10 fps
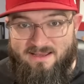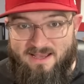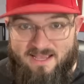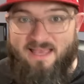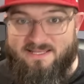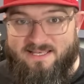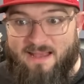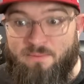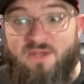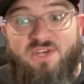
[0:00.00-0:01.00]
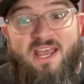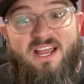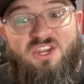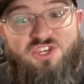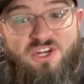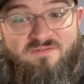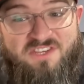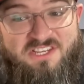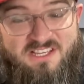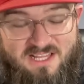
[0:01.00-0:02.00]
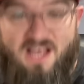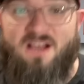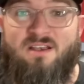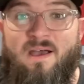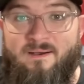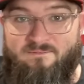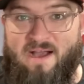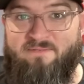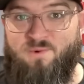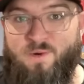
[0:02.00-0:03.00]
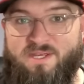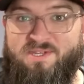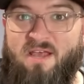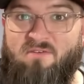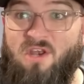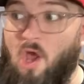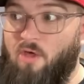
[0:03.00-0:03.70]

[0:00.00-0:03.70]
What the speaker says: against that pitch, and he should have slugged 527.